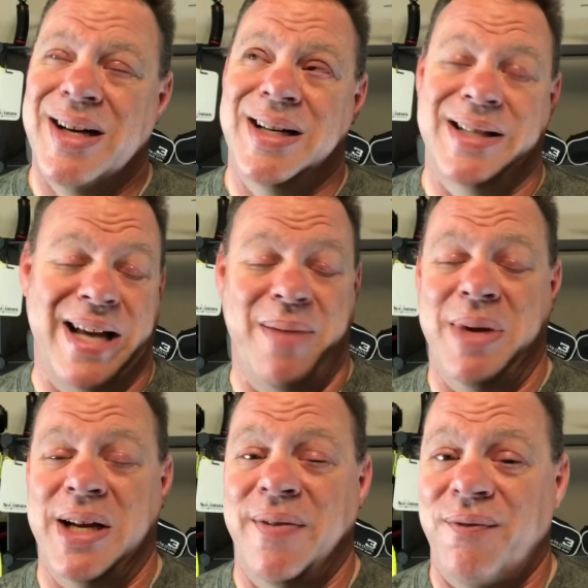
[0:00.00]
Does that
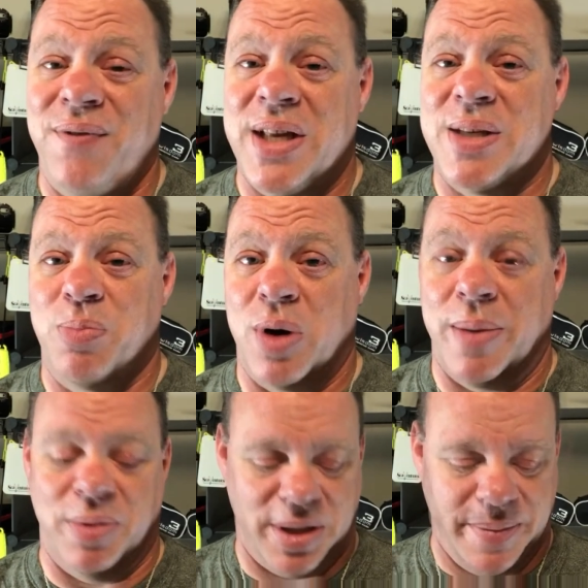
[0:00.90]
mean it fits
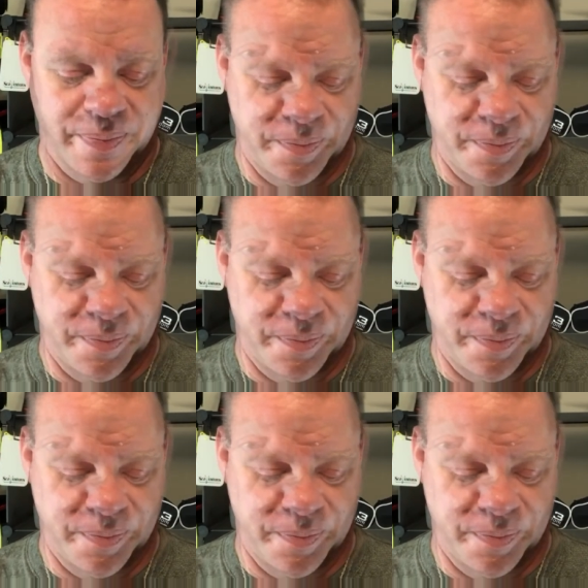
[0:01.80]
properly?